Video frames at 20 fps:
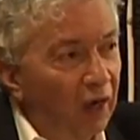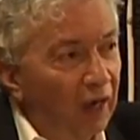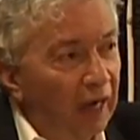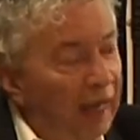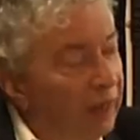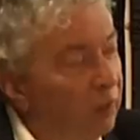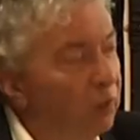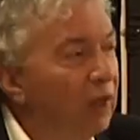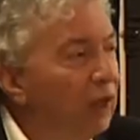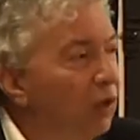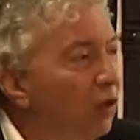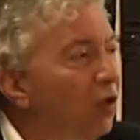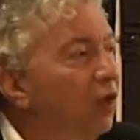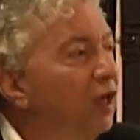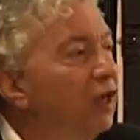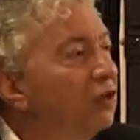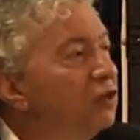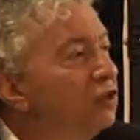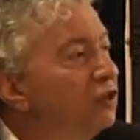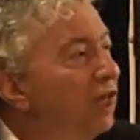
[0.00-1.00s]
and we
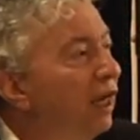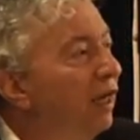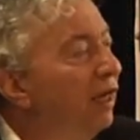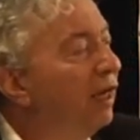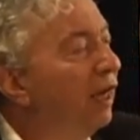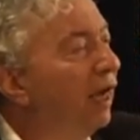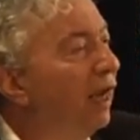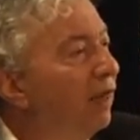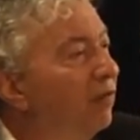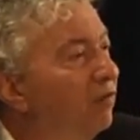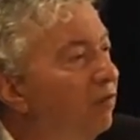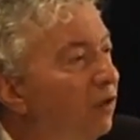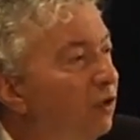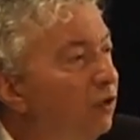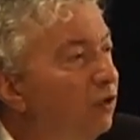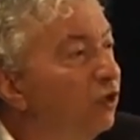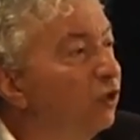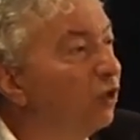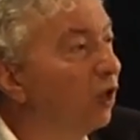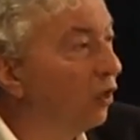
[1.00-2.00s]
look, say, at the
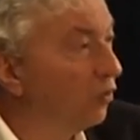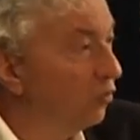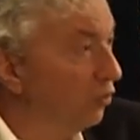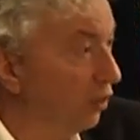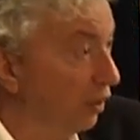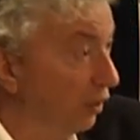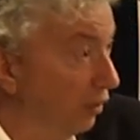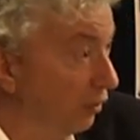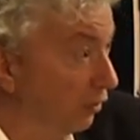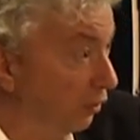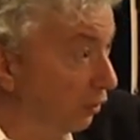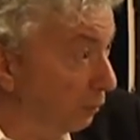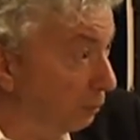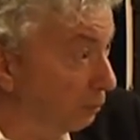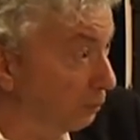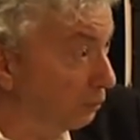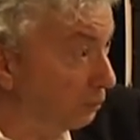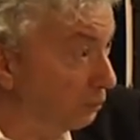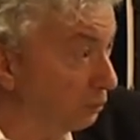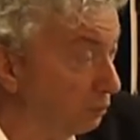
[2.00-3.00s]
new continent,
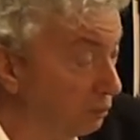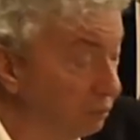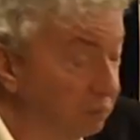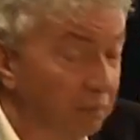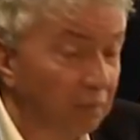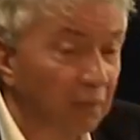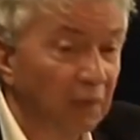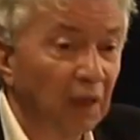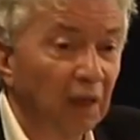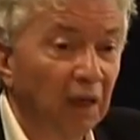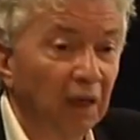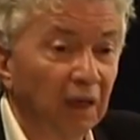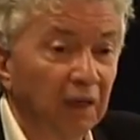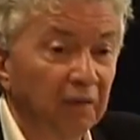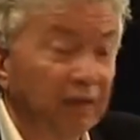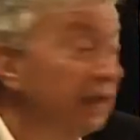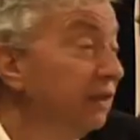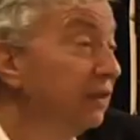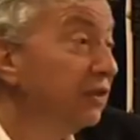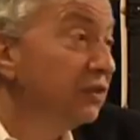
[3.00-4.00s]

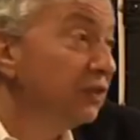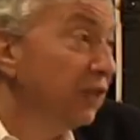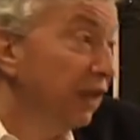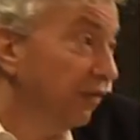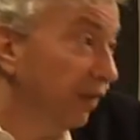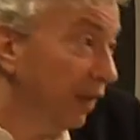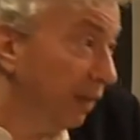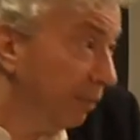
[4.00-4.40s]
that is at the